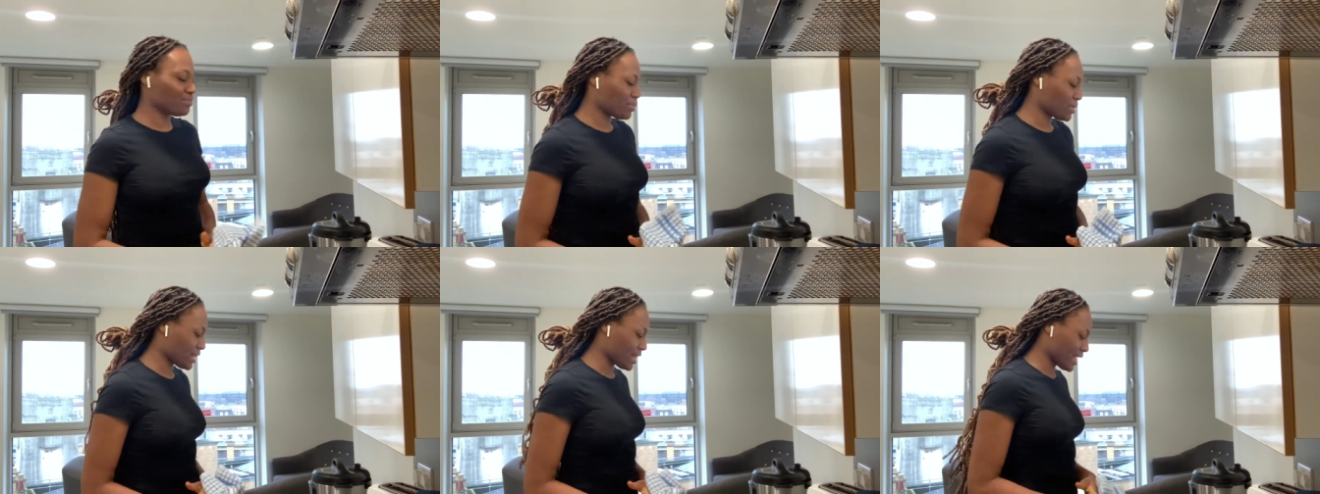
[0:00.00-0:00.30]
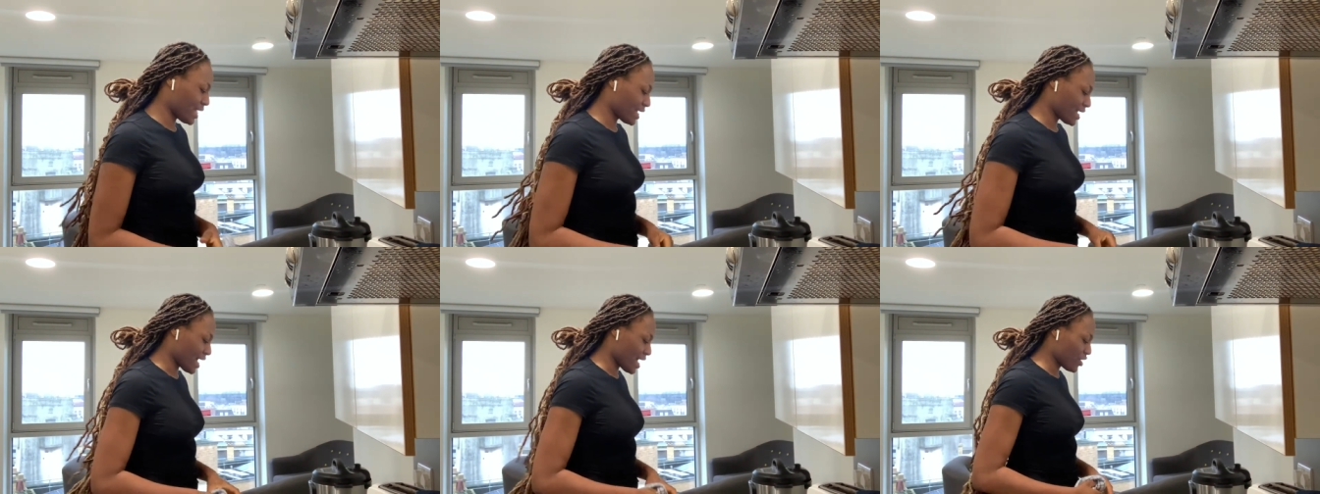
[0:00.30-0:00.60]
But
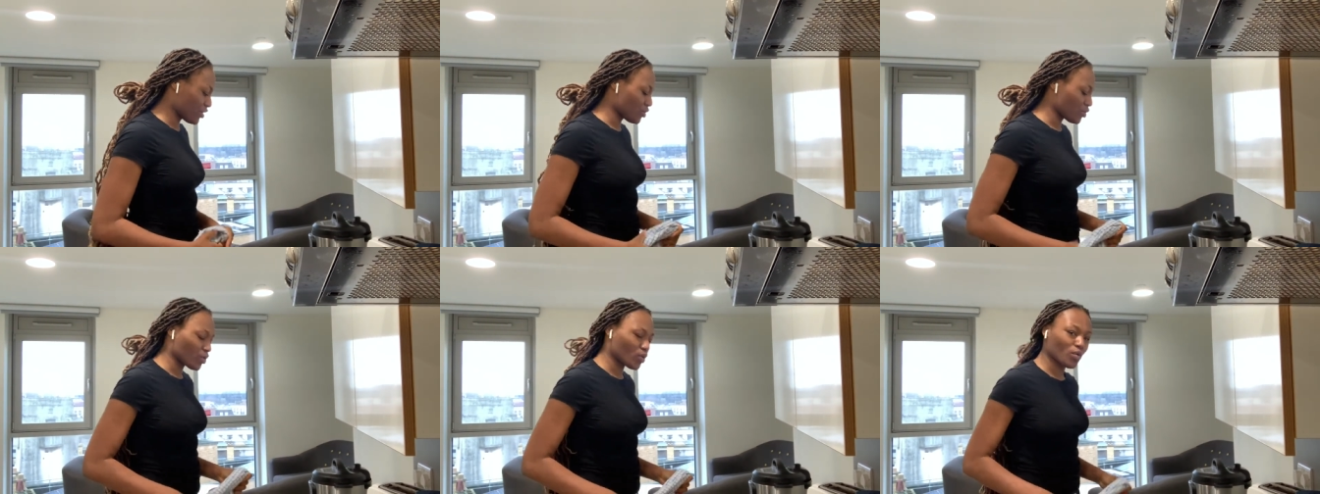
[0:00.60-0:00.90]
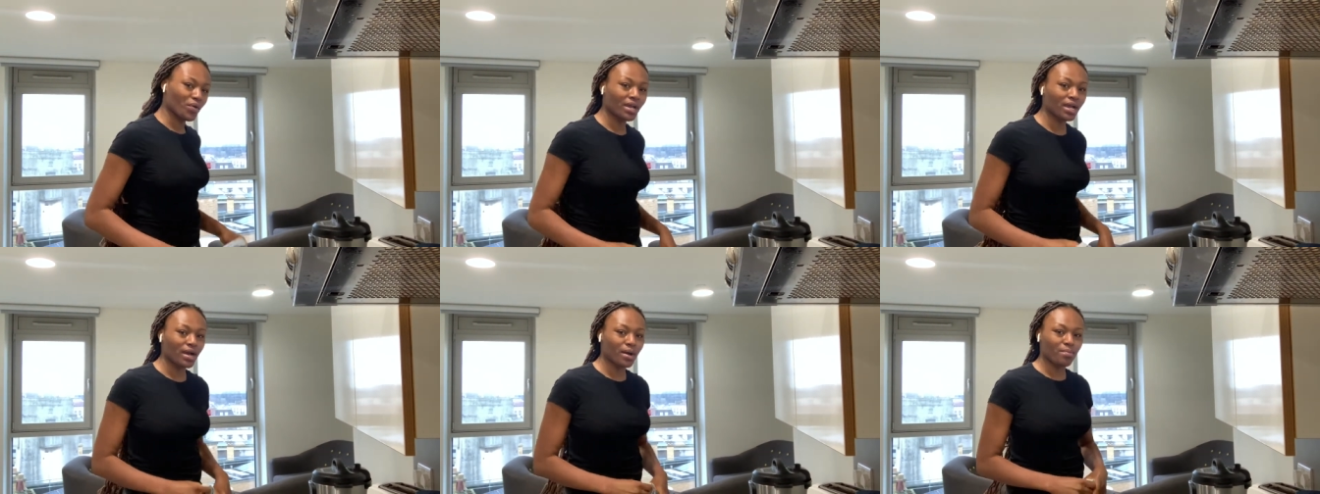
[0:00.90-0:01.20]
like, I don't know,
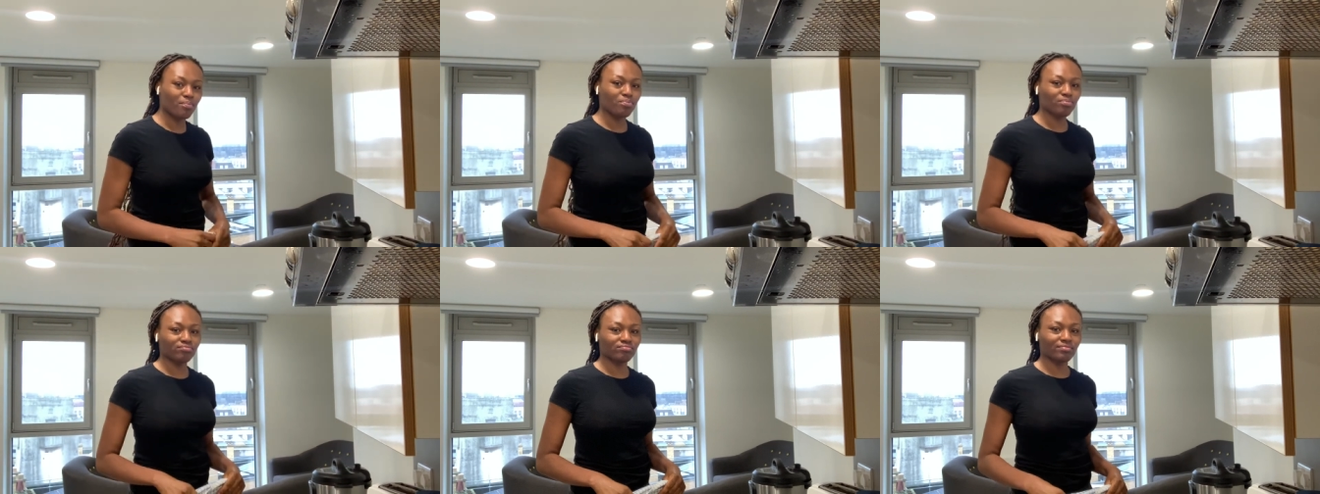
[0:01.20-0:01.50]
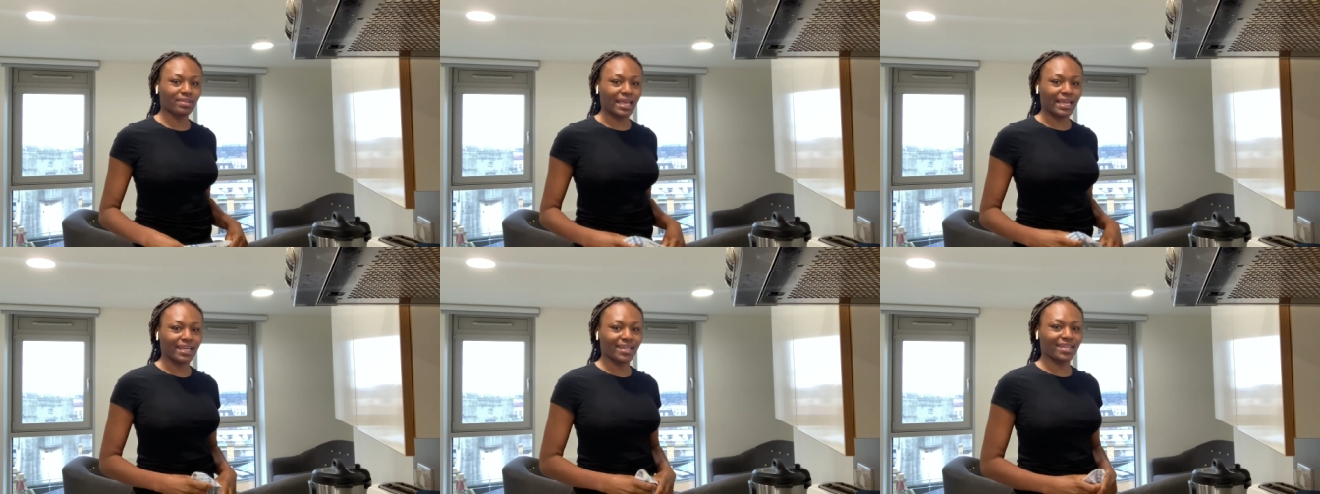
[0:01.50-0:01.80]
growing up
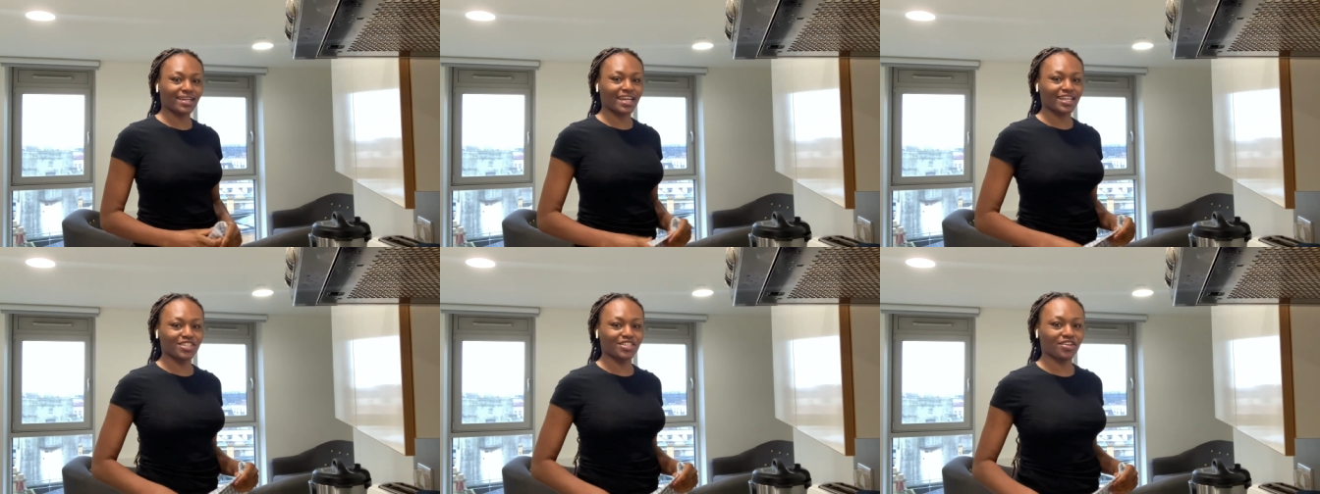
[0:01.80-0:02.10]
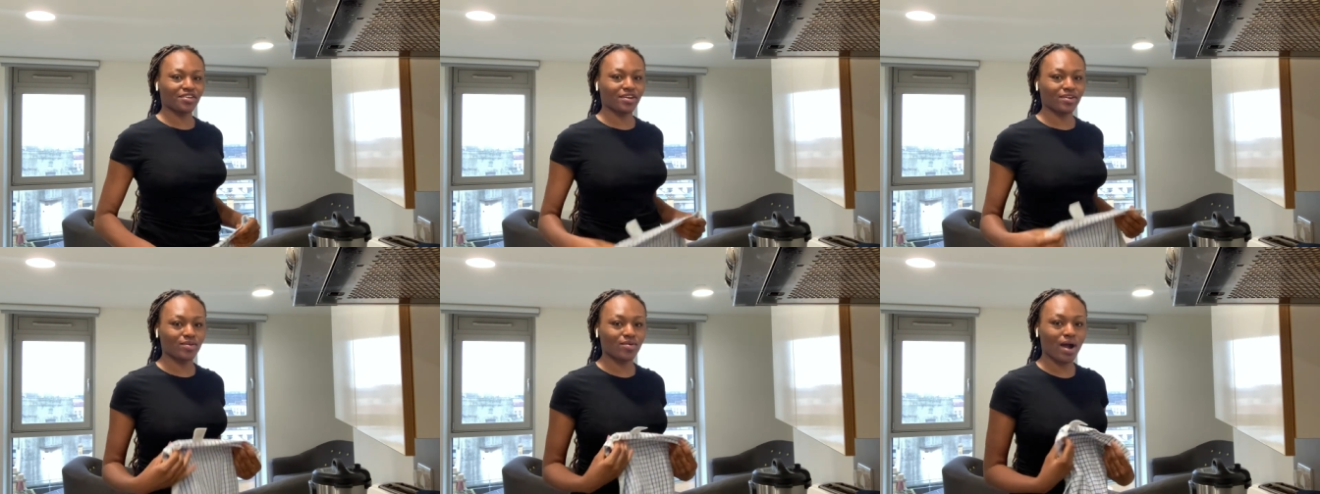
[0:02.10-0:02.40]
like
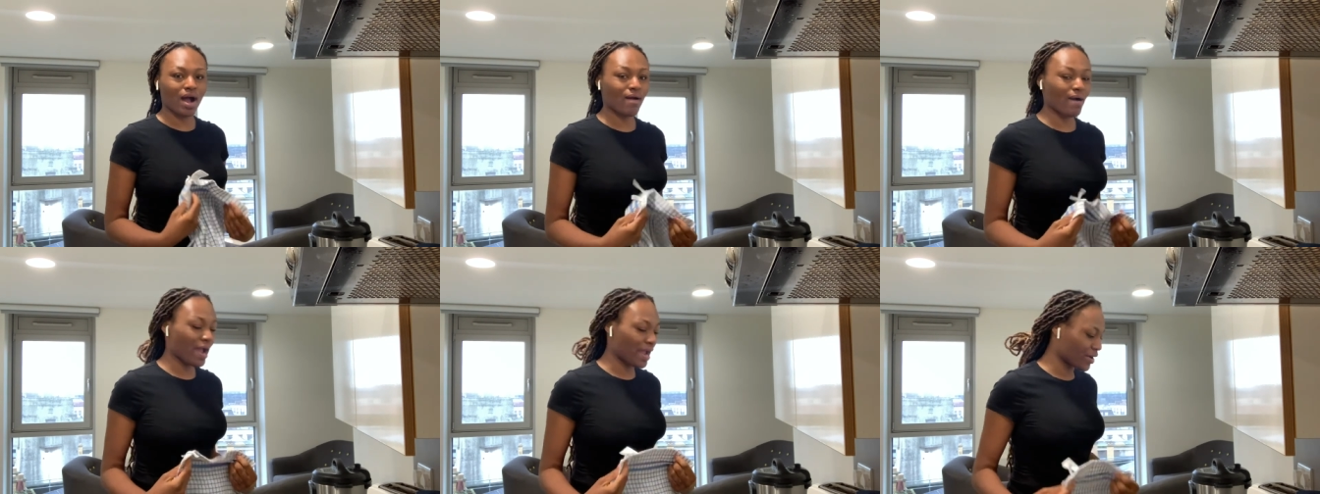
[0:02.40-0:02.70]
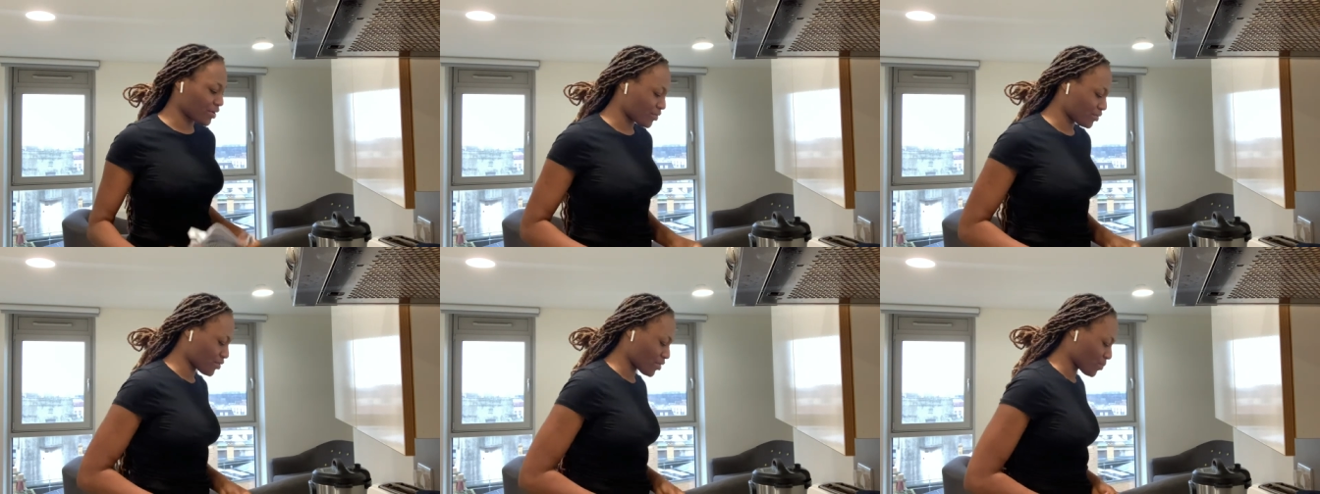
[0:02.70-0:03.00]
Nigerian or how I
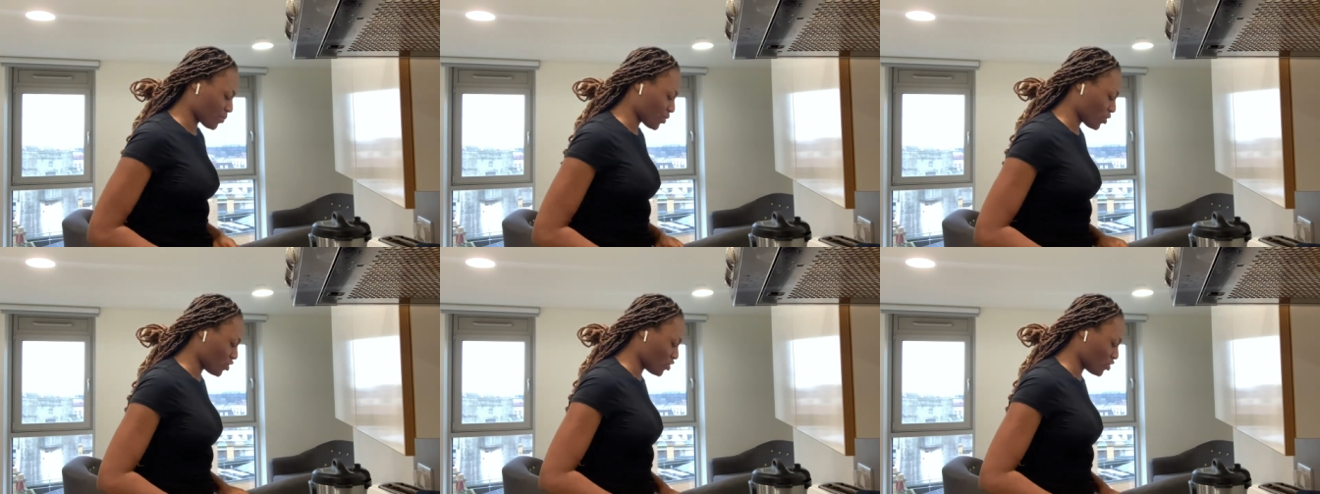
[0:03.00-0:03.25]
grew up,